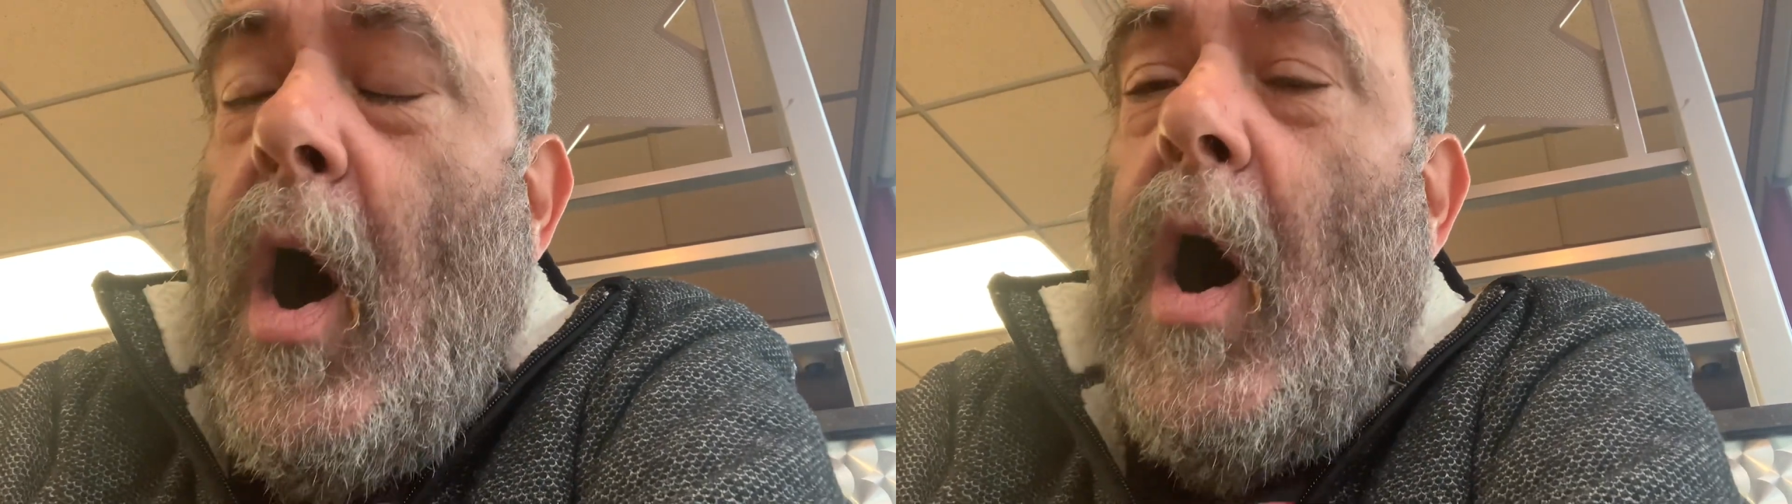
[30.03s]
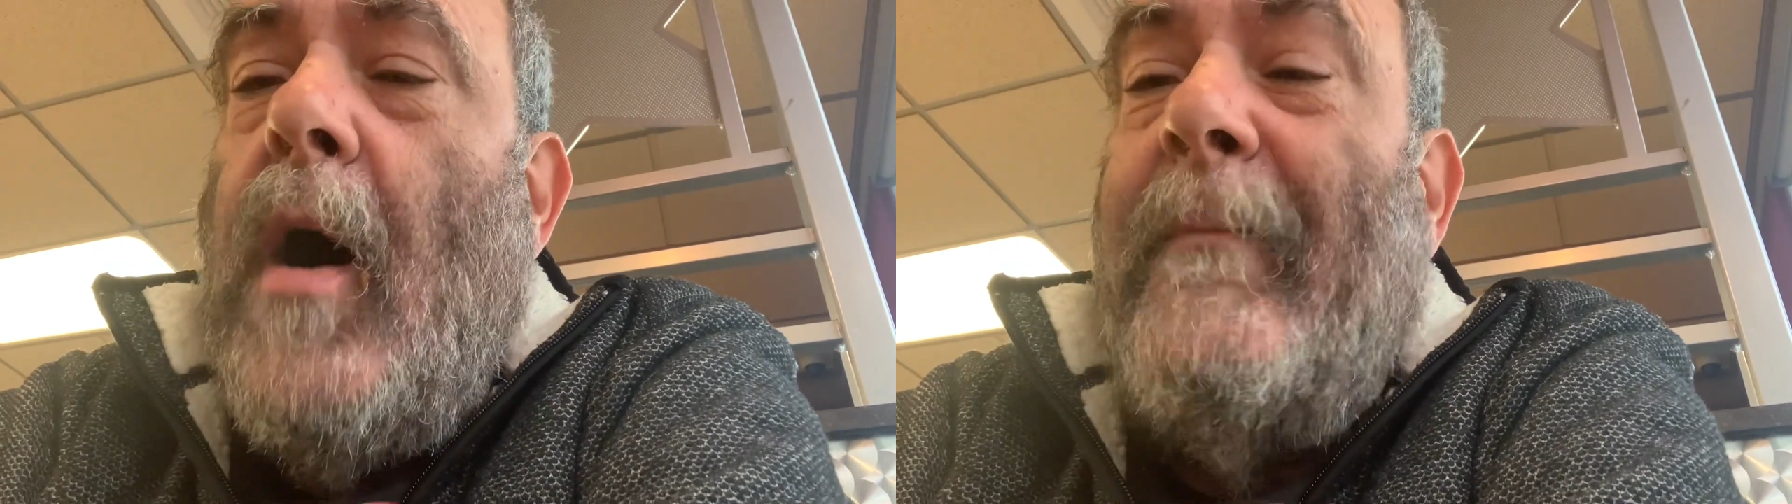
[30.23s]

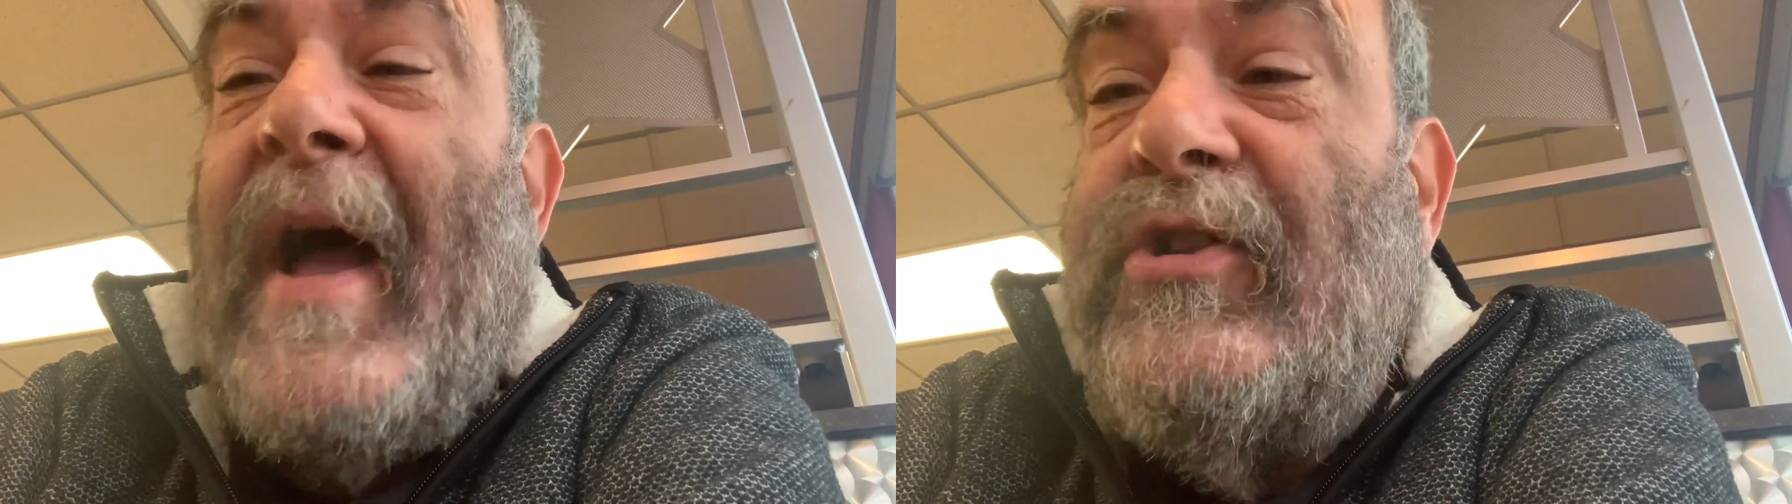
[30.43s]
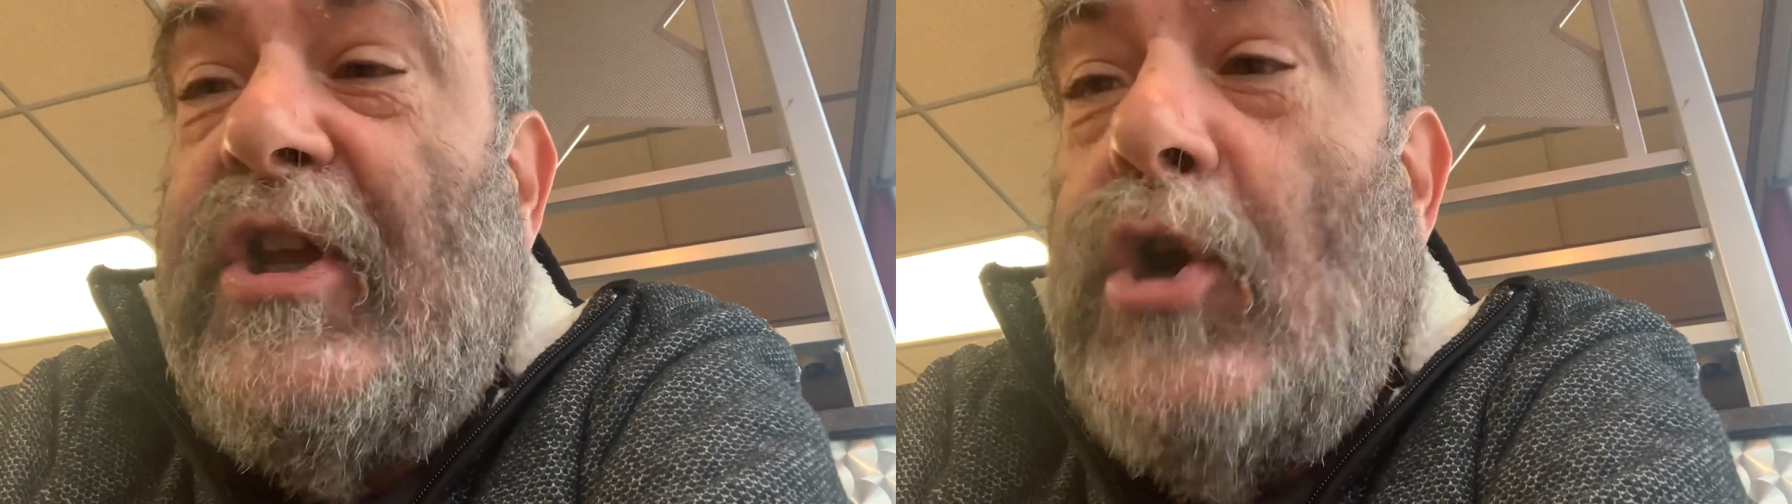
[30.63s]
uh,
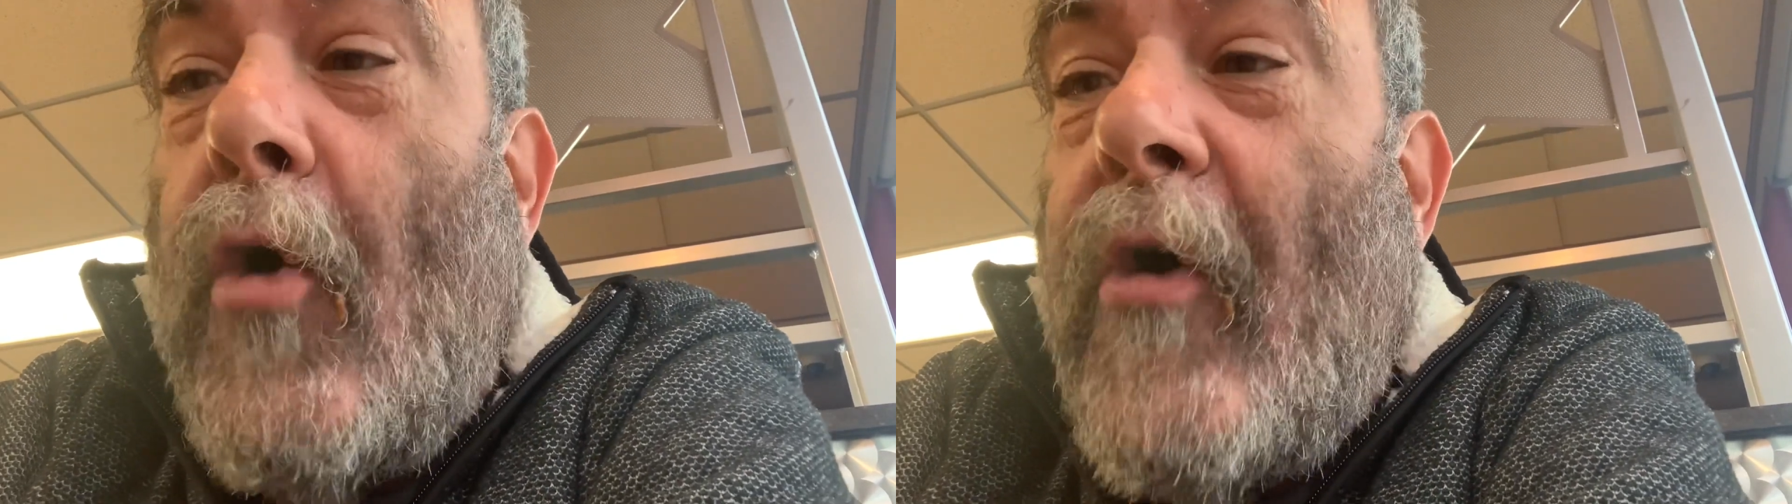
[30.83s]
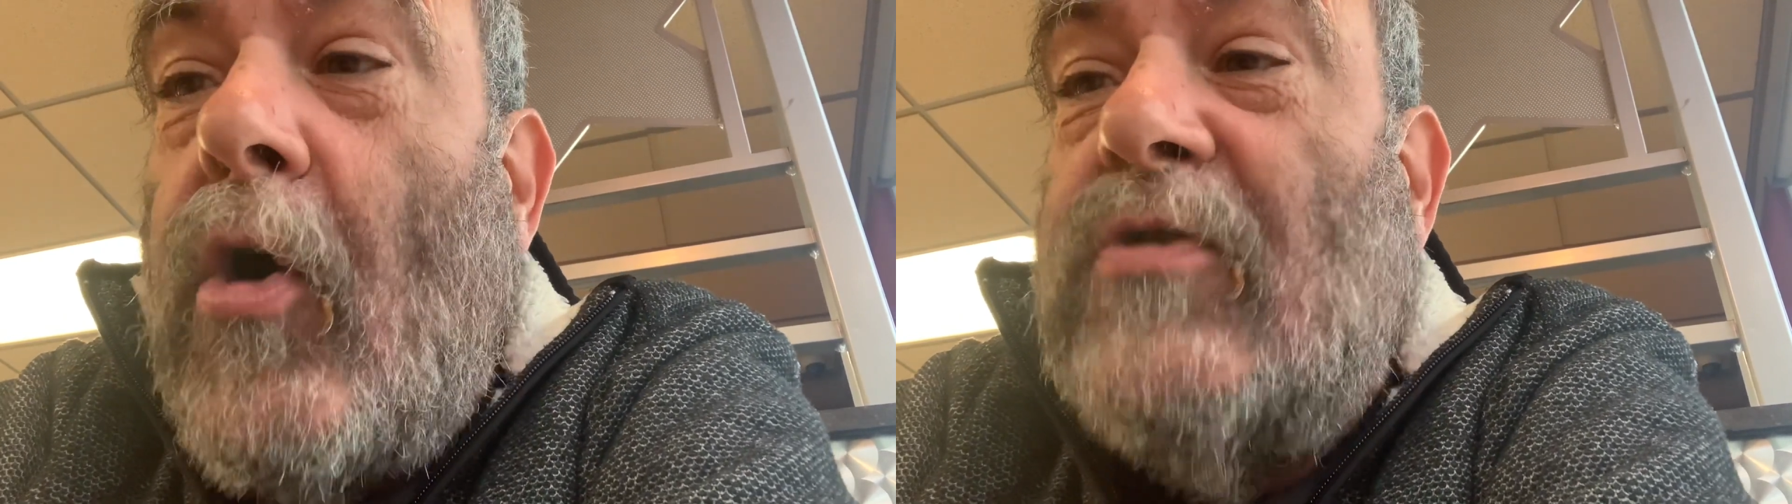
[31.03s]
Matt, do you
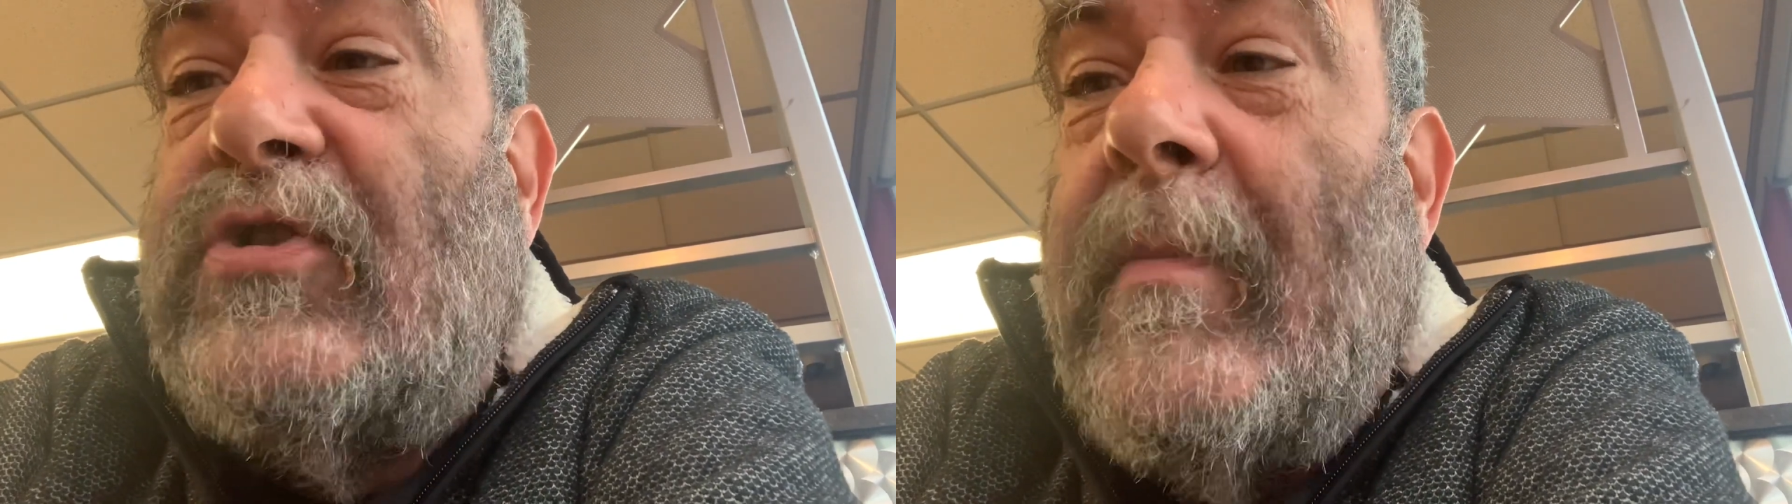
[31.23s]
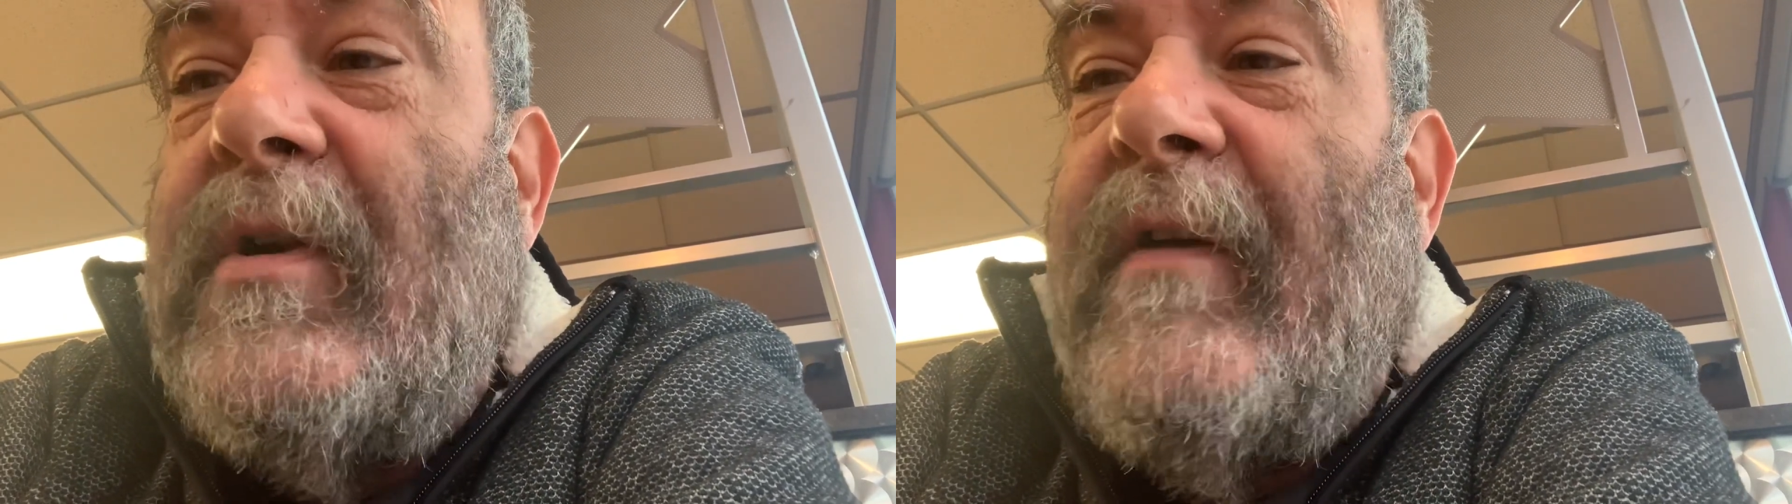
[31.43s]

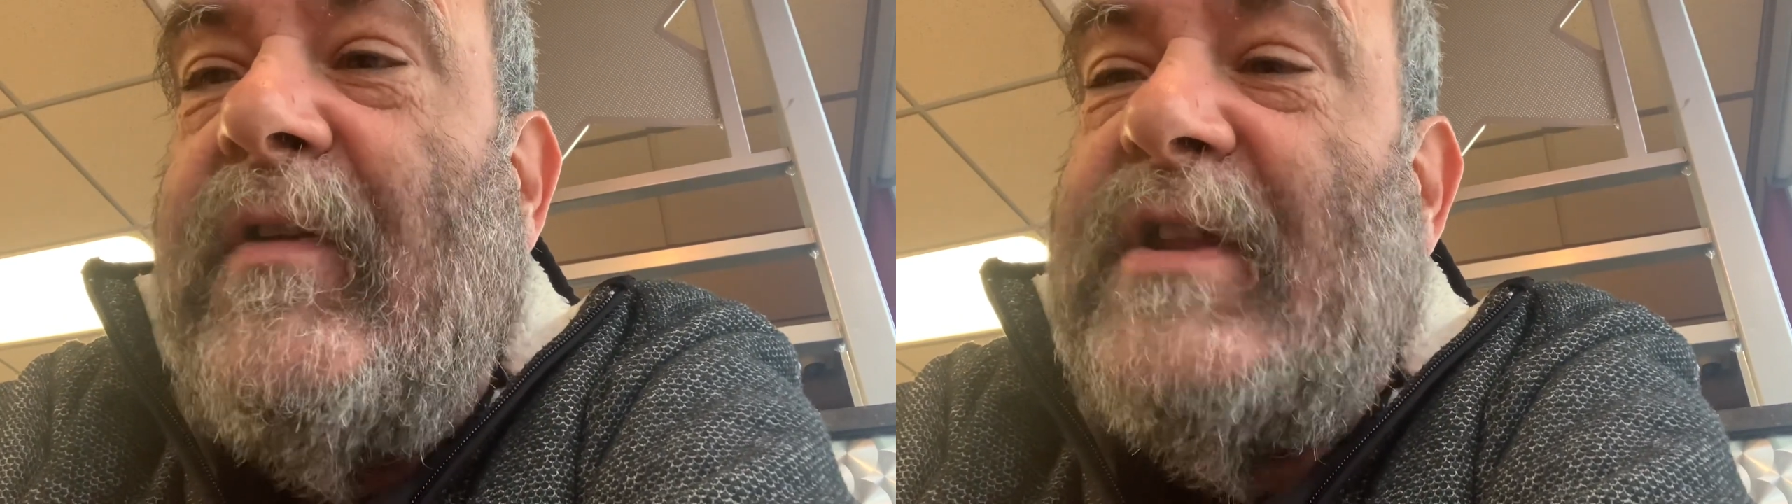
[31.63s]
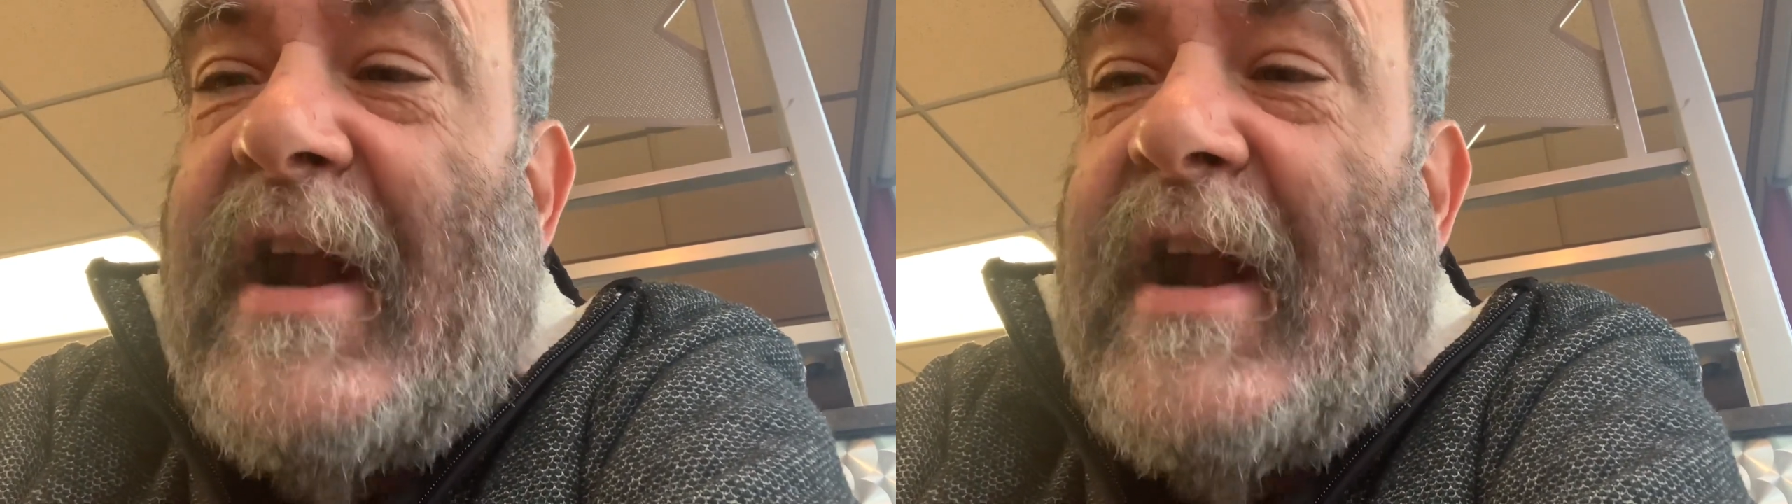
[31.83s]
Rocco's Sober Living?